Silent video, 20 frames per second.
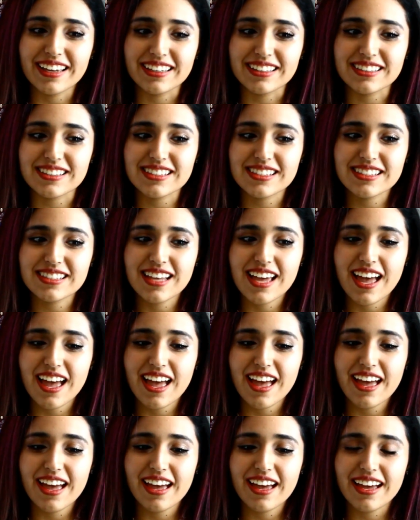
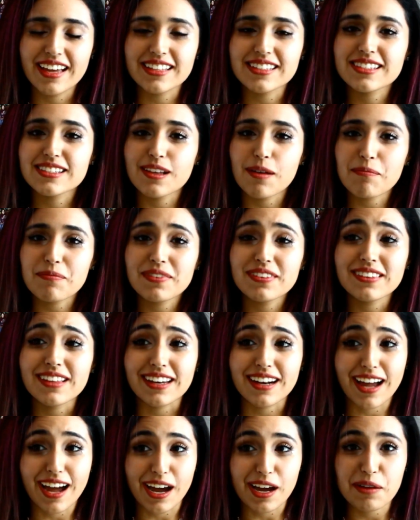it's something
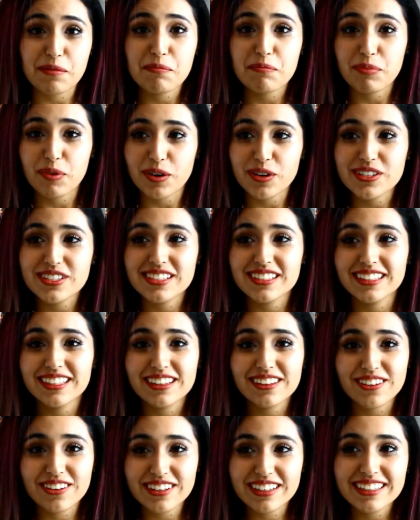that I'm personally
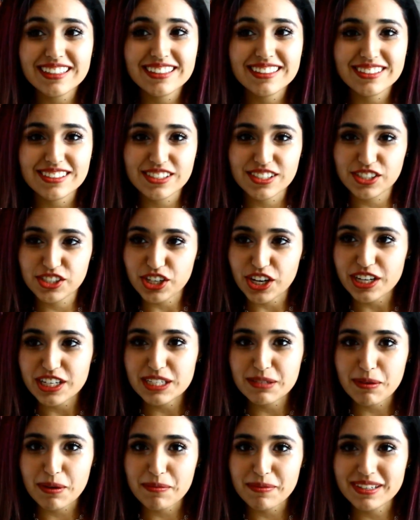learning to
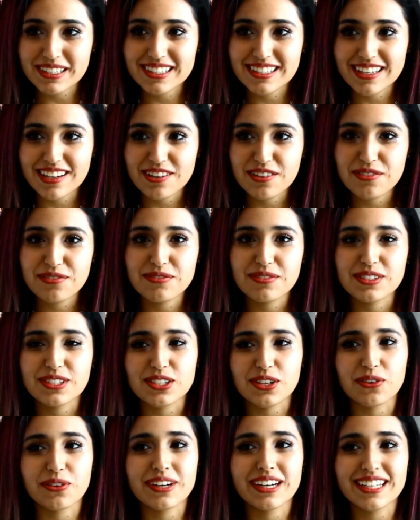change about myself,
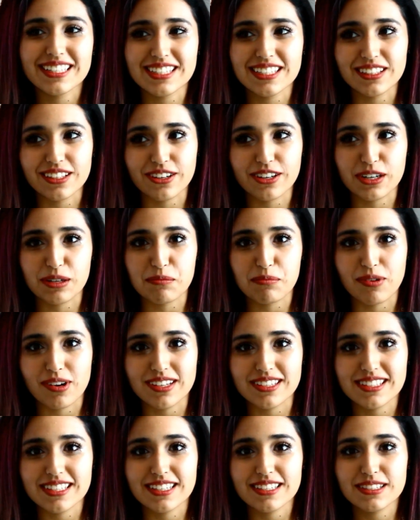so it's a learning
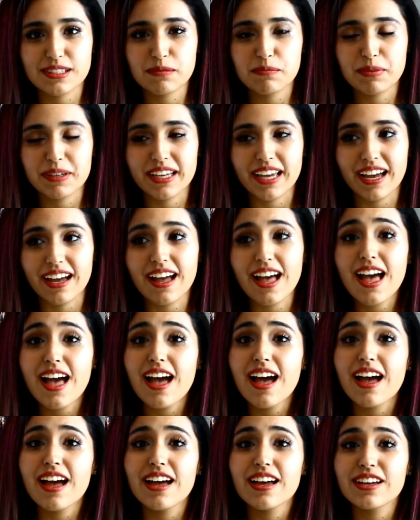process. But yeah,
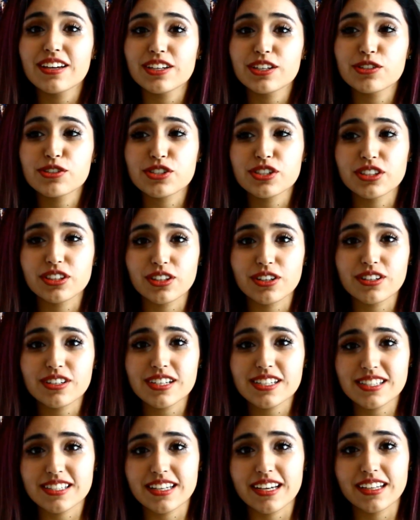you should learn
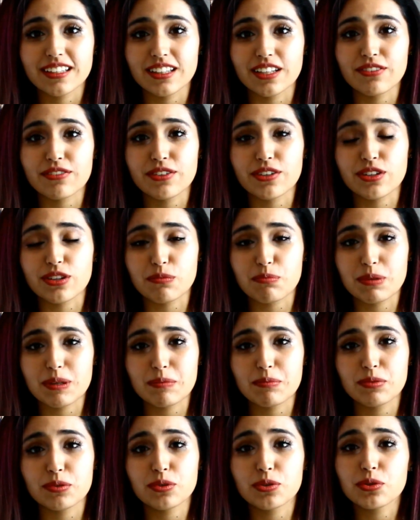to say I love you to the
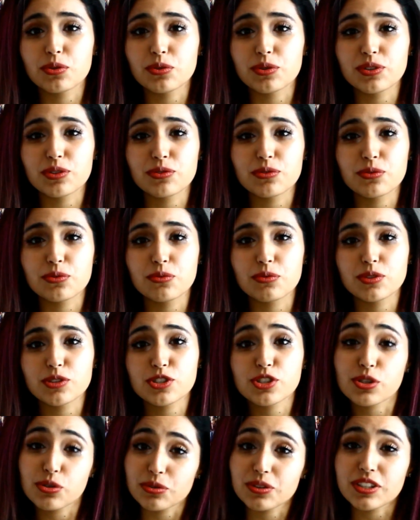people who you
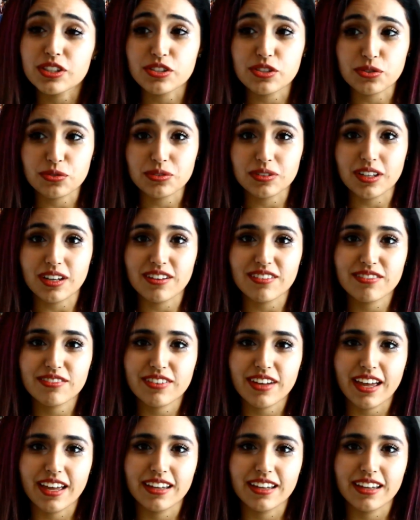truly do love,